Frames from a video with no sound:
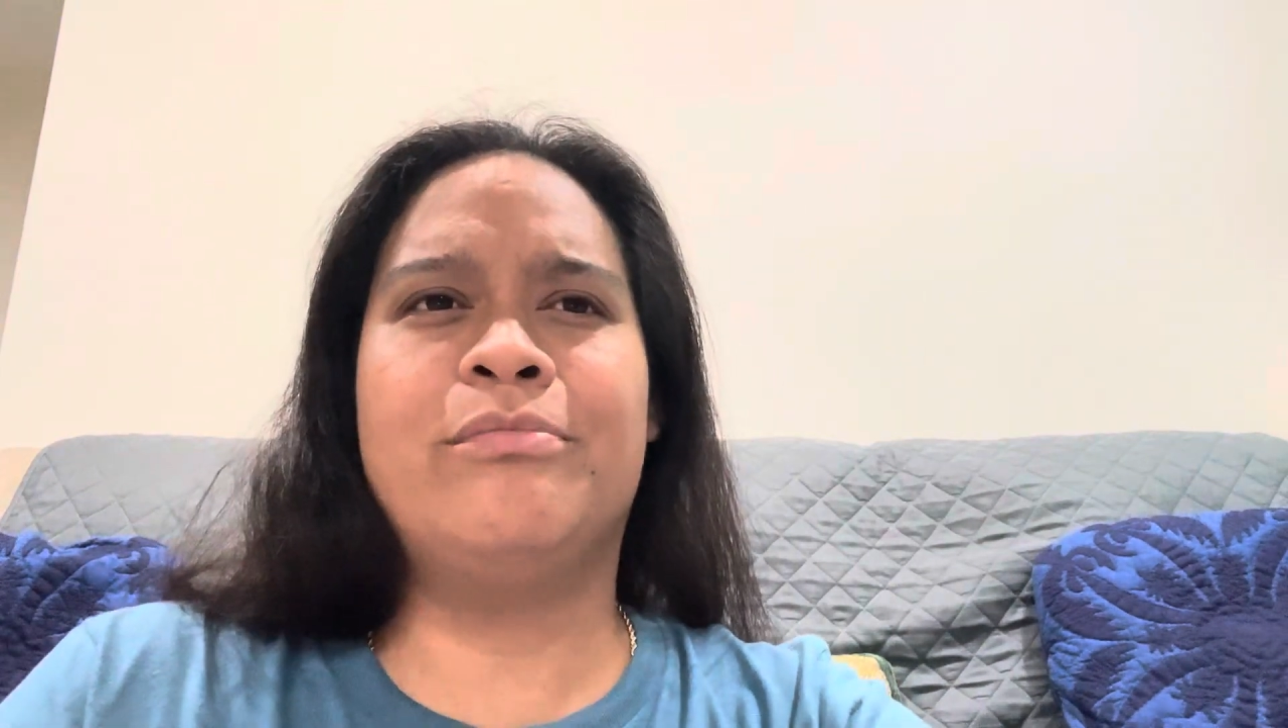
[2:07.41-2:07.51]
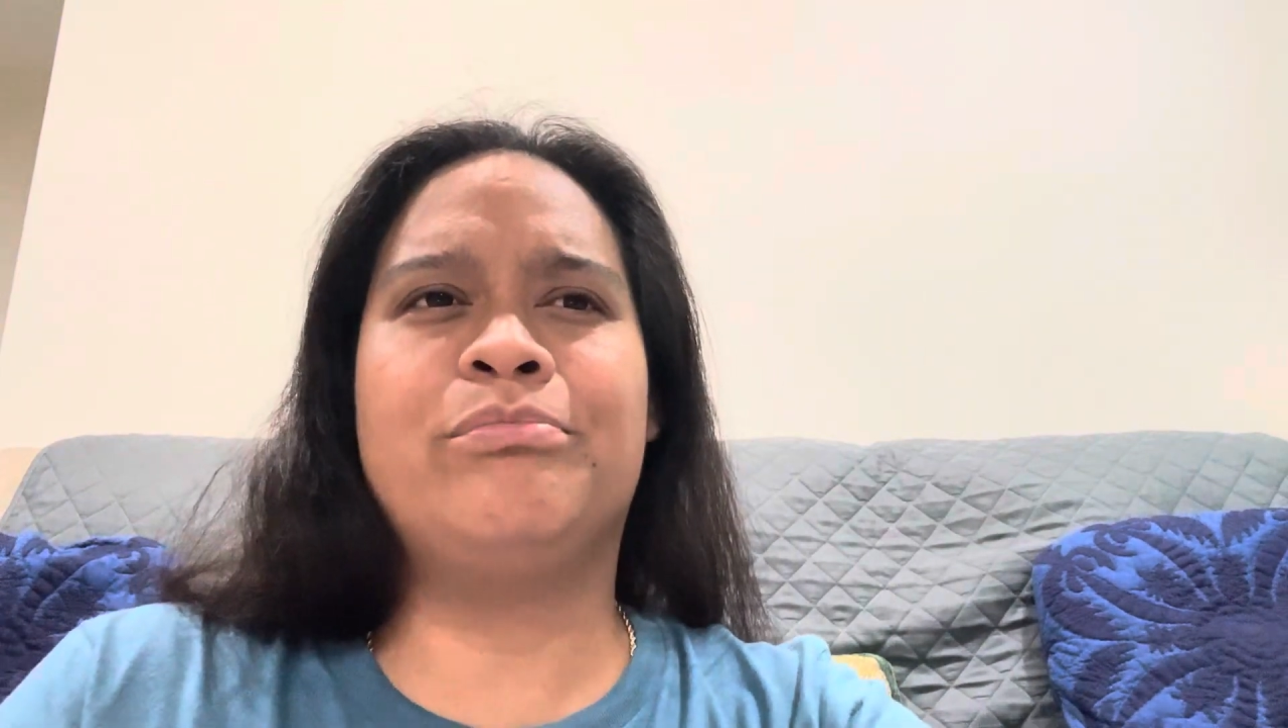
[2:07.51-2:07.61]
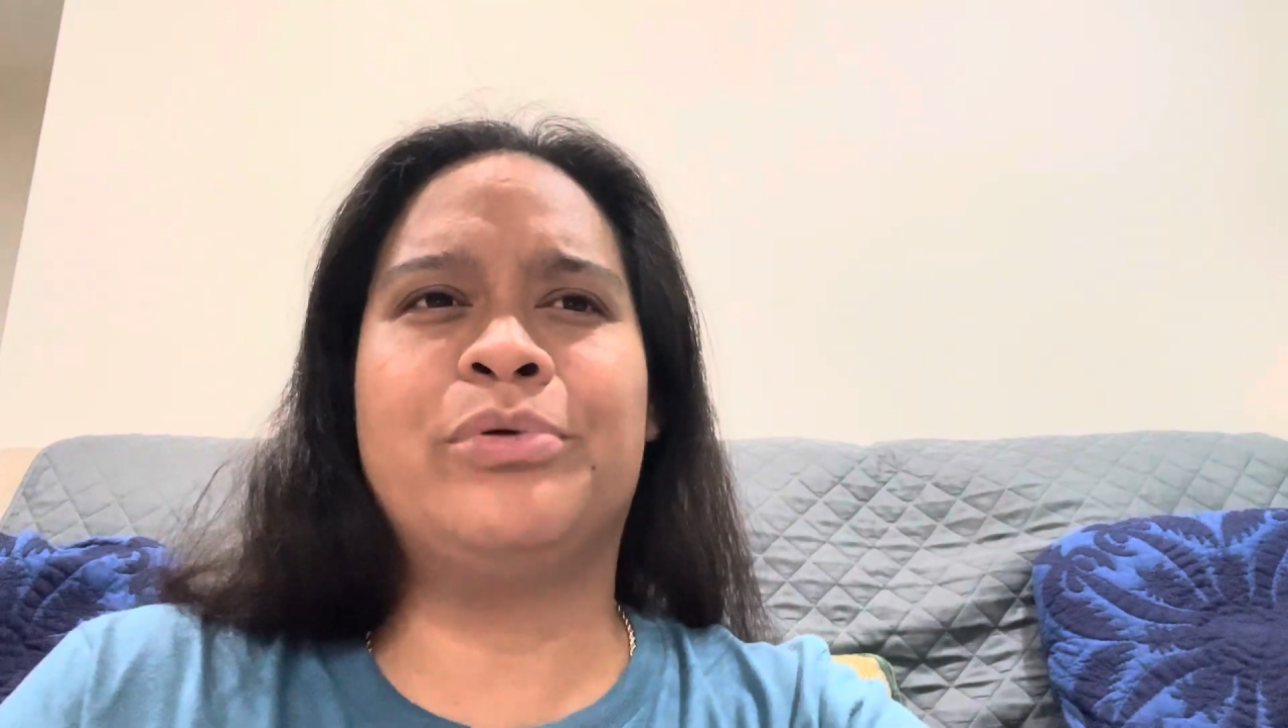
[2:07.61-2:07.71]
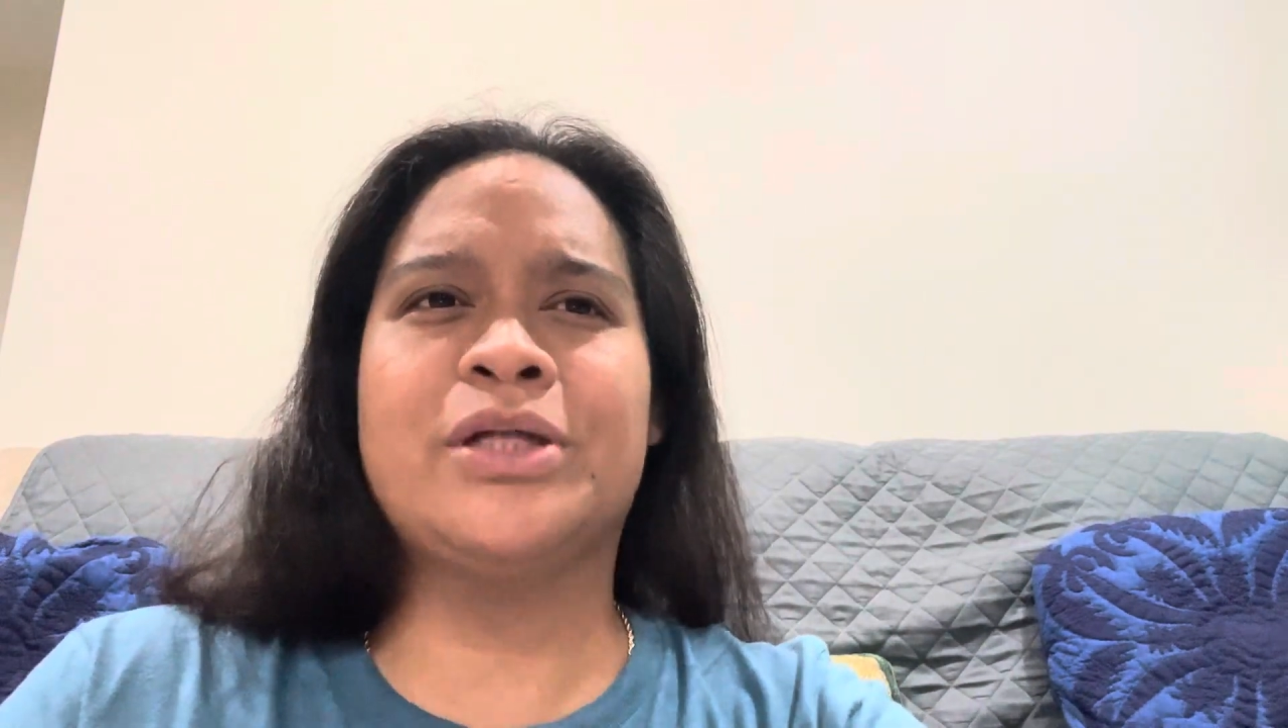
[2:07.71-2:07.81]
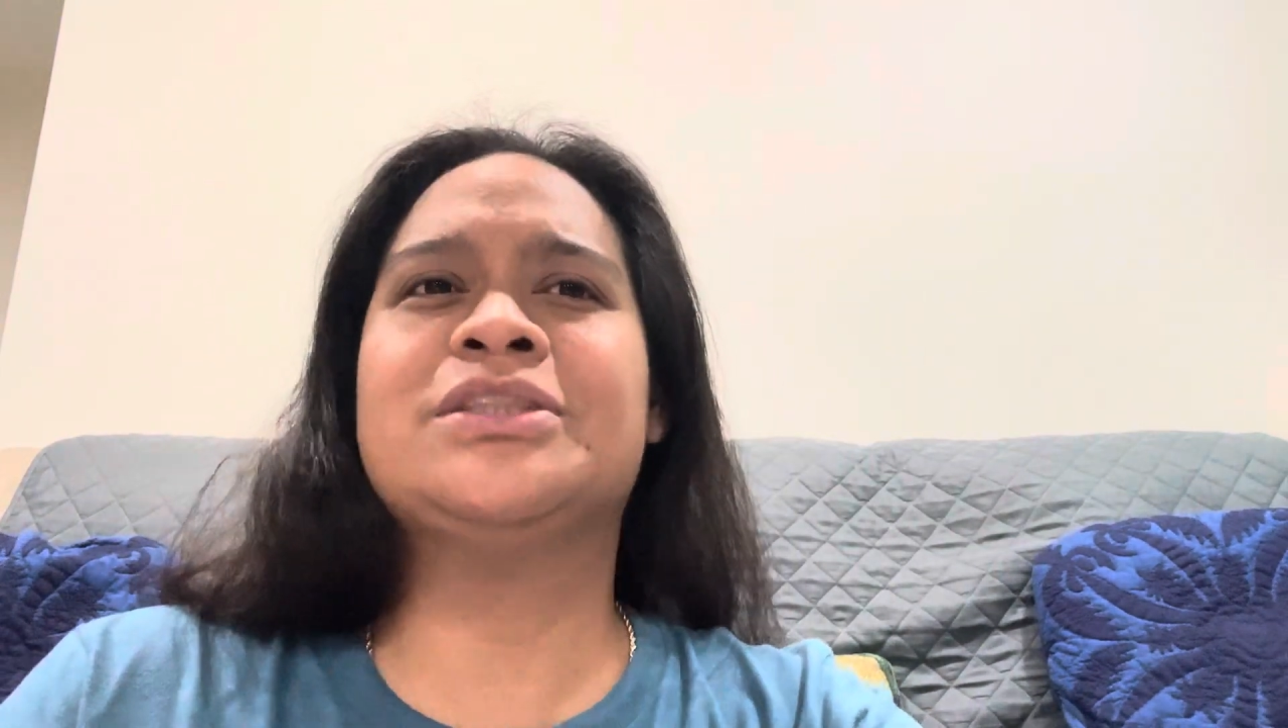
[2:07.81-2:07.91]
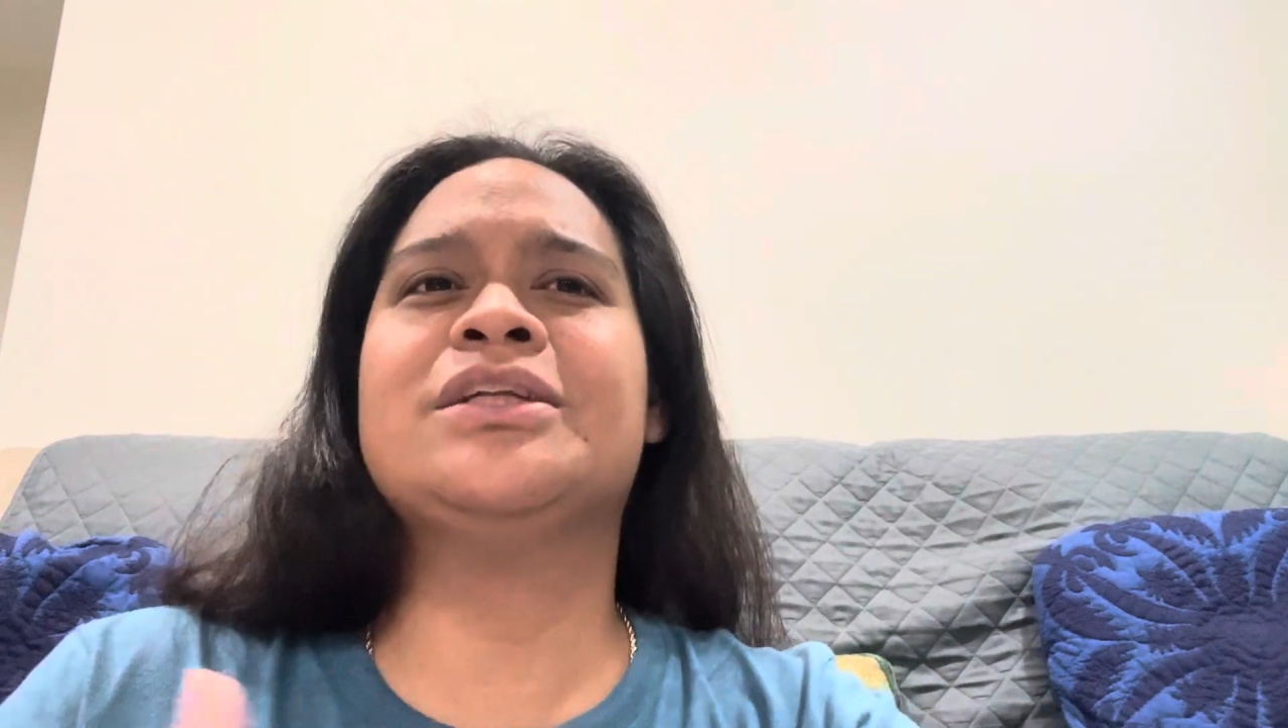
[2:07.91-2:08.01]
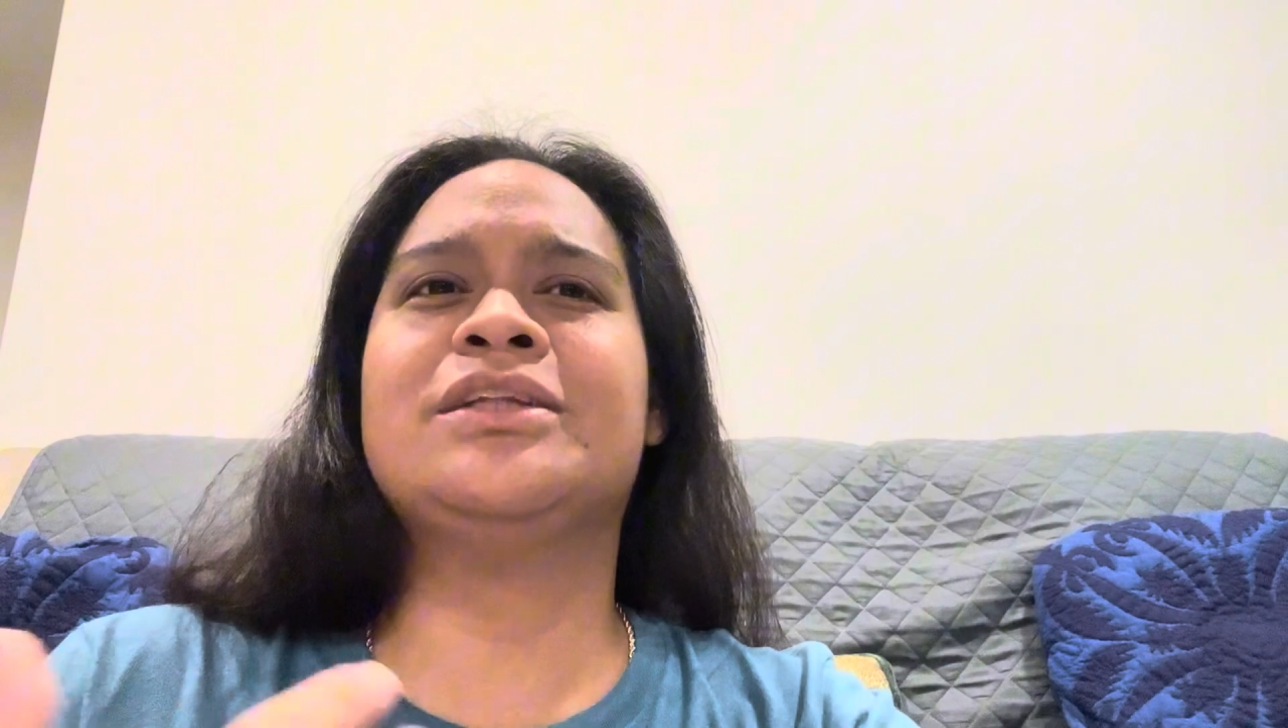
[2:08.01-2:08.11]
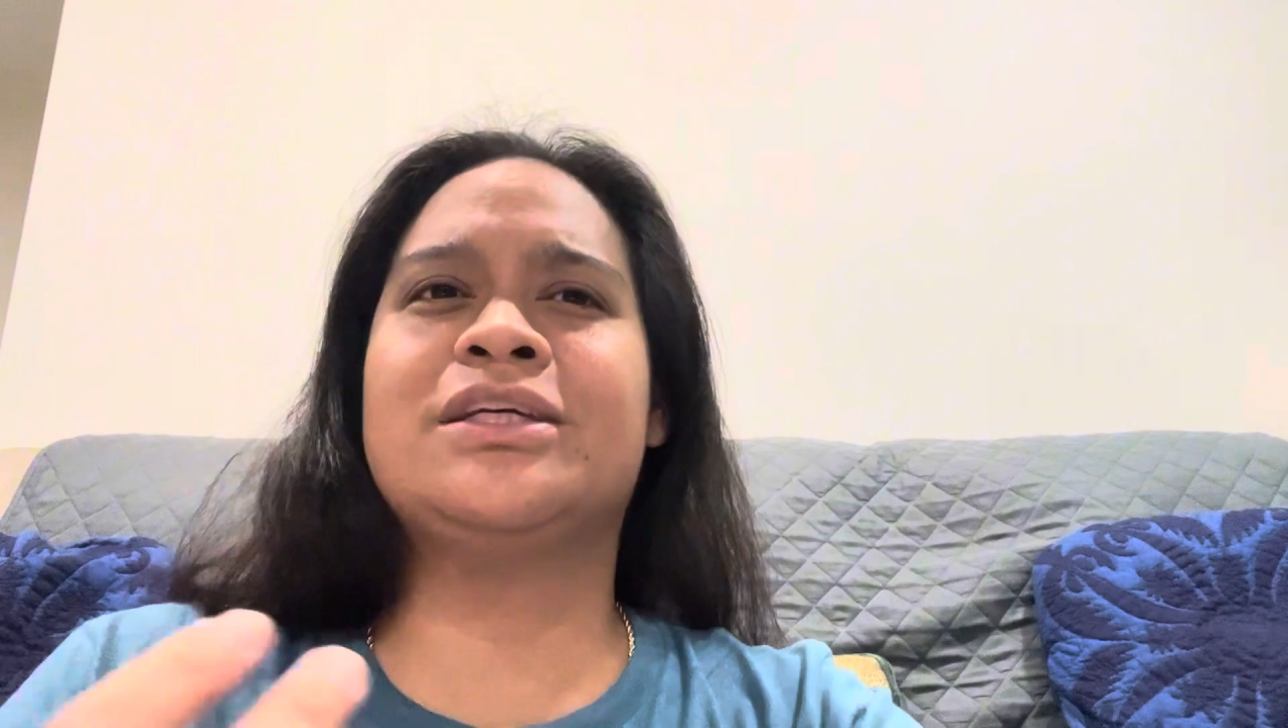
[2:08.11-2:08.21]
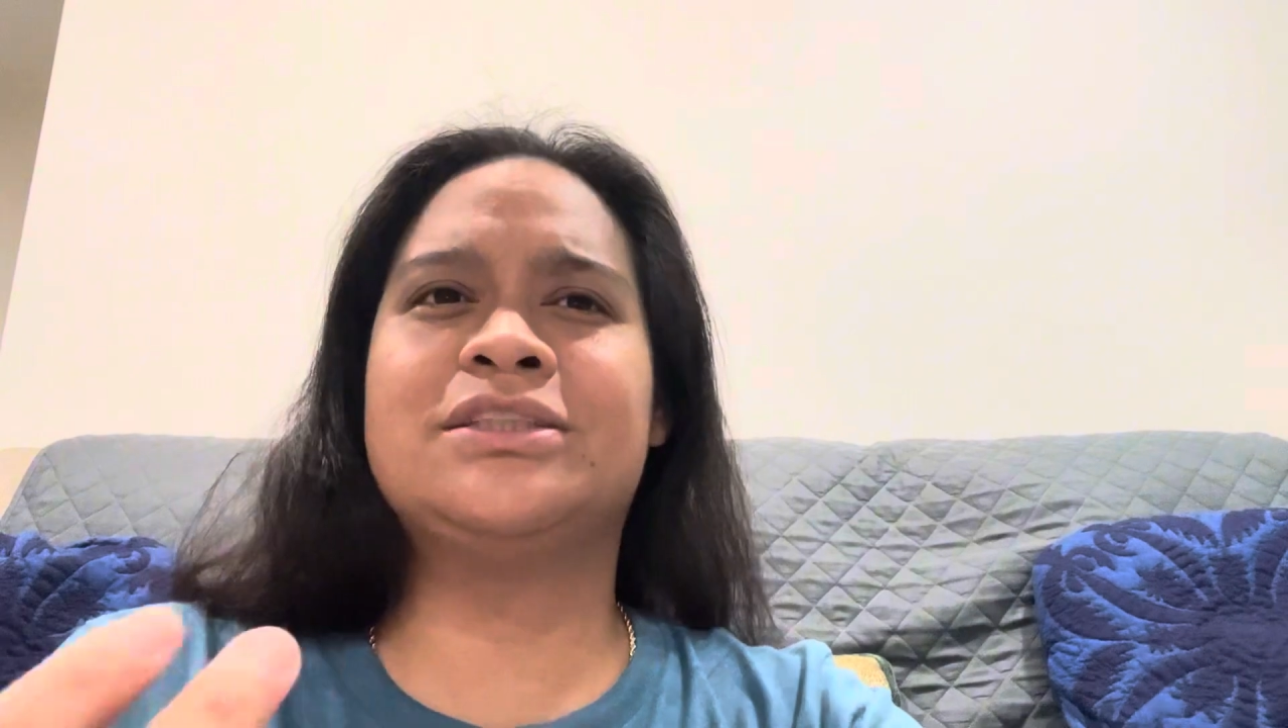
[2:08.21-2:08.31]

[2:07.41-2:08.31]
Preston does